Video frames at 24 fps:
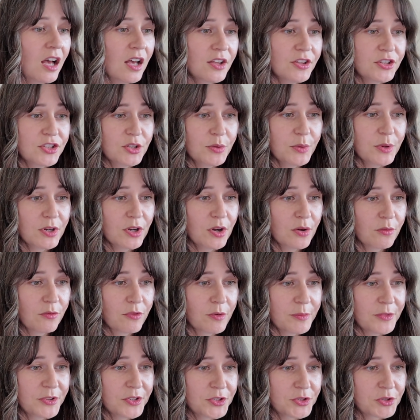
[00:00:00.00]
So we know
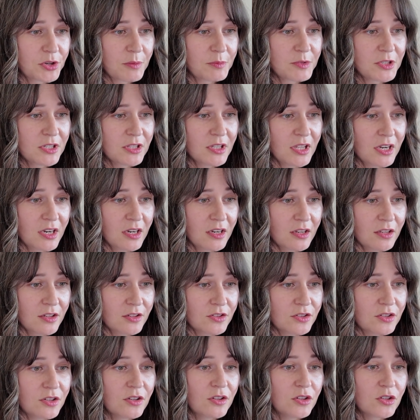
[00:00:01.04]
from the description that it
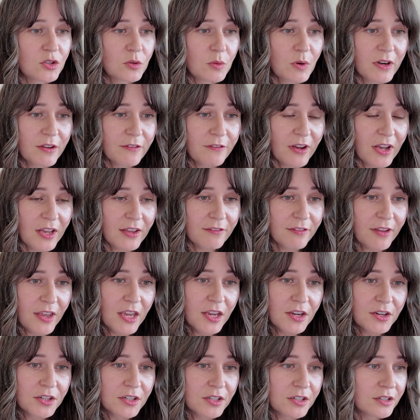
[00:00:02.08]
is 25
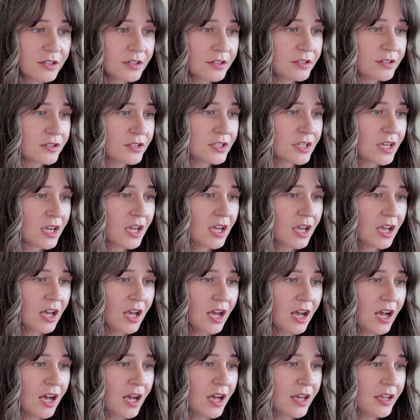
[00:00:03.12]
acres.
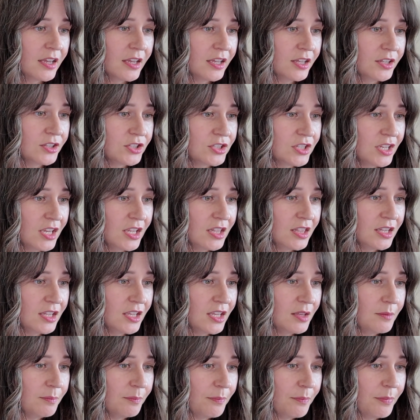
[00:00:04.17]
It's in
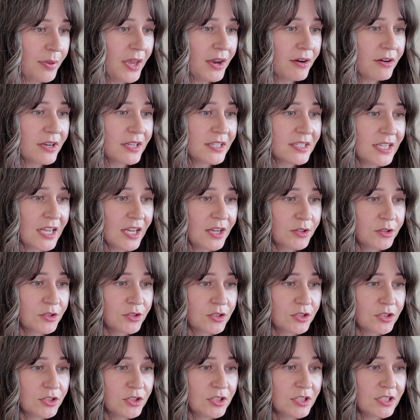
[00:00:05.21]
the Parry
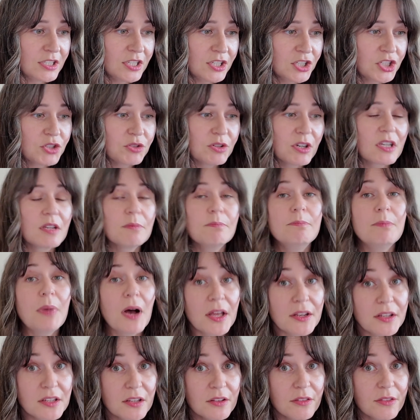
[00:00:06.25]
Sound district,
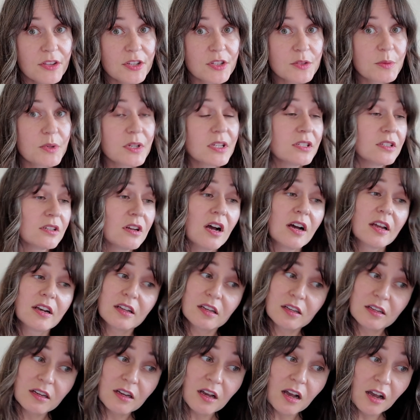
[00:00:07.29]
but this one is not
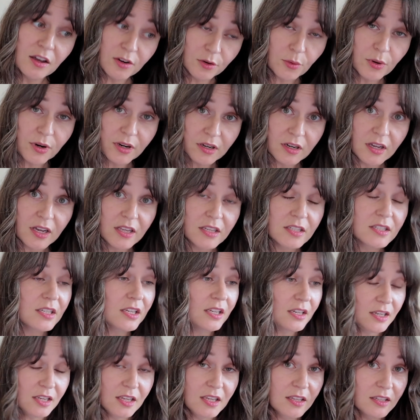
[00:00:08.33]
unorganized.
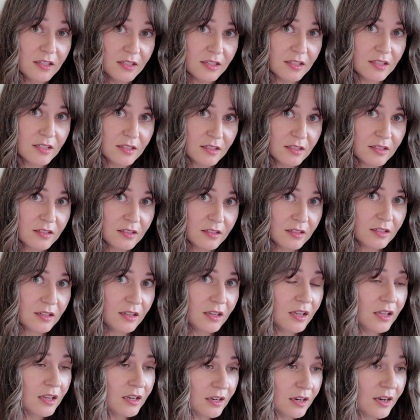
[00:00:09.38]
It is
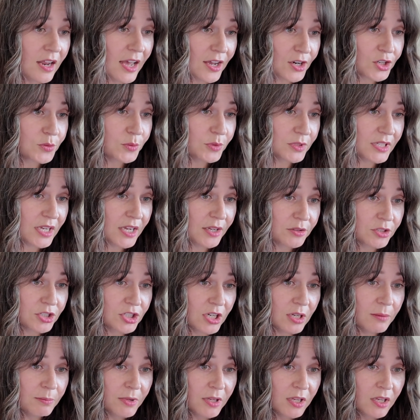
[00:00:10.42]
in an actual
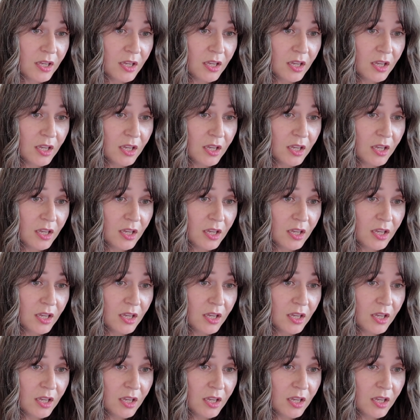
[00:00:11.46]
township.